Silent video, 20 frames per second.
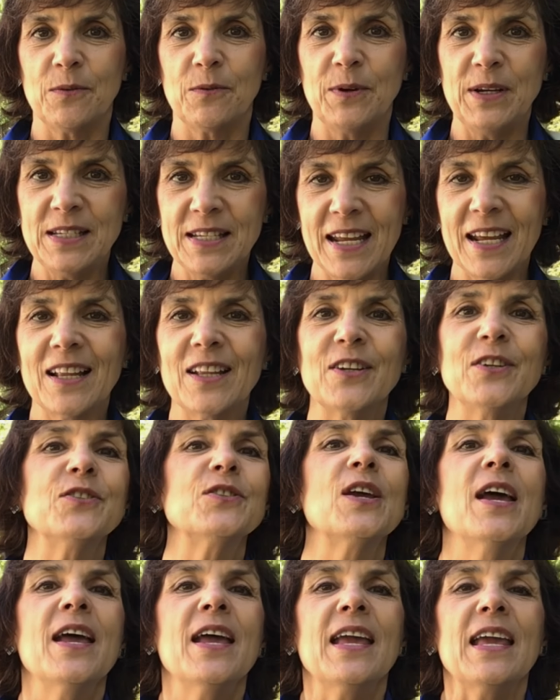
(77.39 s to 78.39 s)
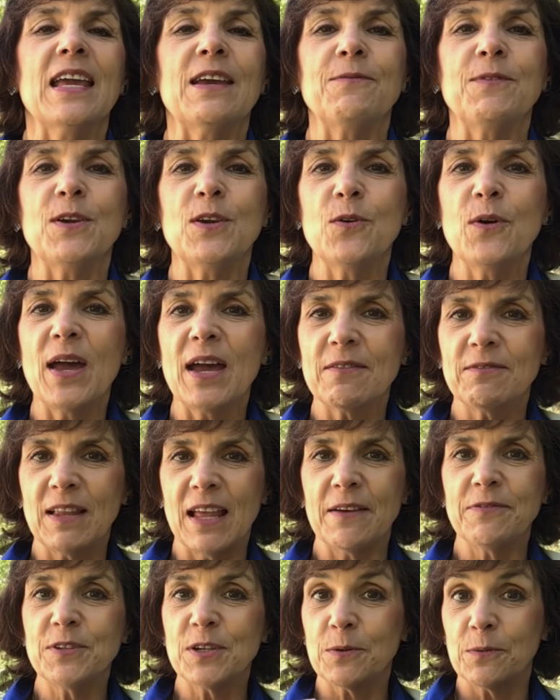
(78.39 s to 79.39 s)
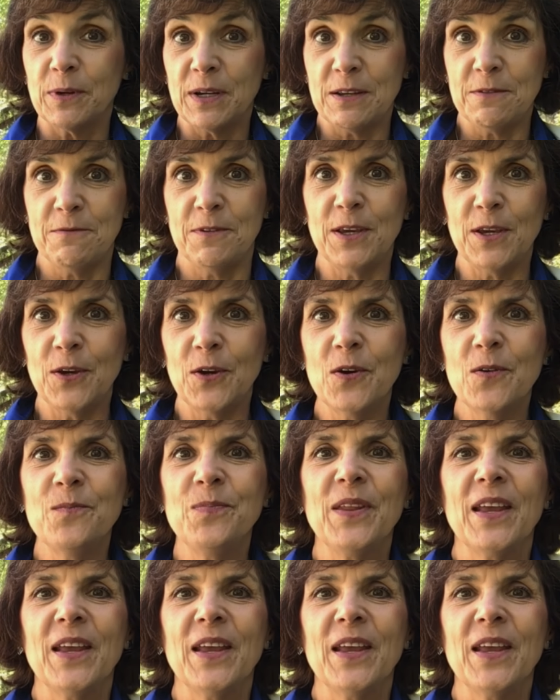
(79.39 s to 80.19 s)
retailers, if you have left a review,